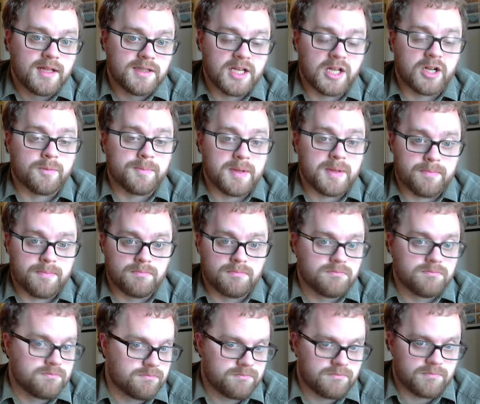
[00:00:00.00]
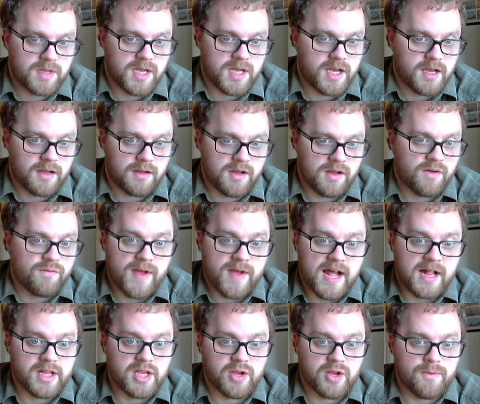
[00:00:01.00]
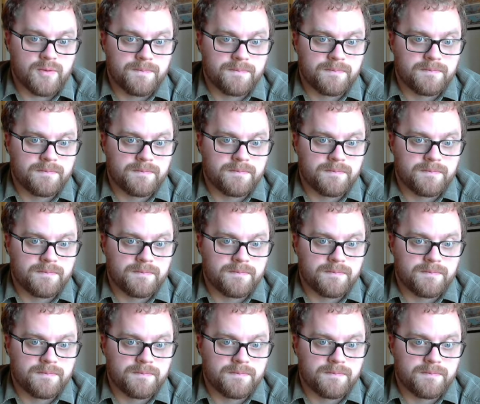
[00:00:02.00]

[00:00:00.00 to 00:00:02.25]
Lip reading: that'll be of value.